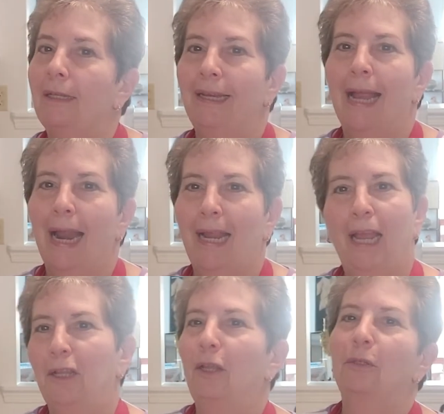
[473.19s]
you got to
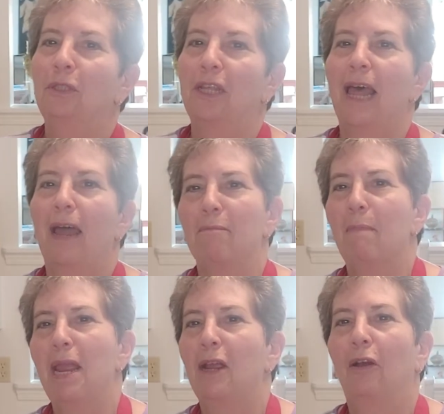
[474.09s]
get used to that
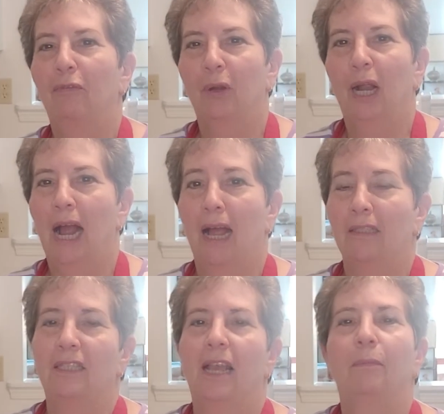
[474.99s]
makeover
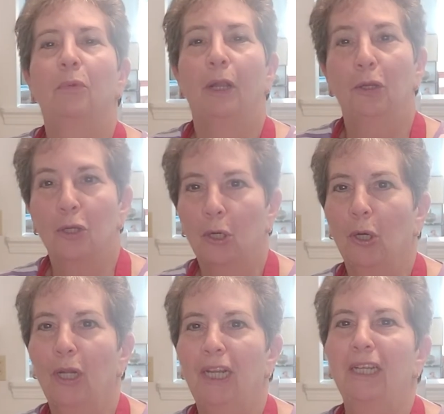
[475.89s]
concept where you
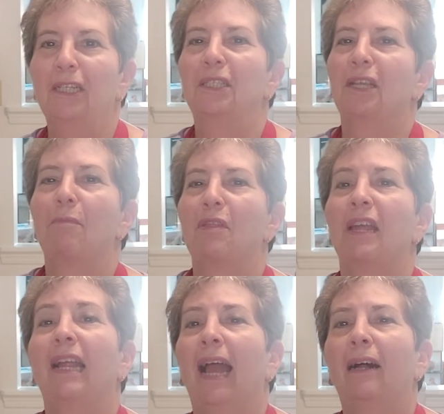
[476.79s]
turn it into
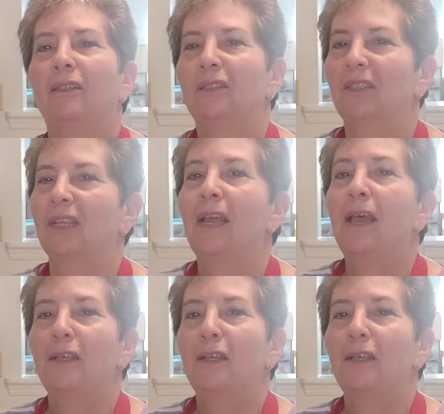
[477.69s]
something else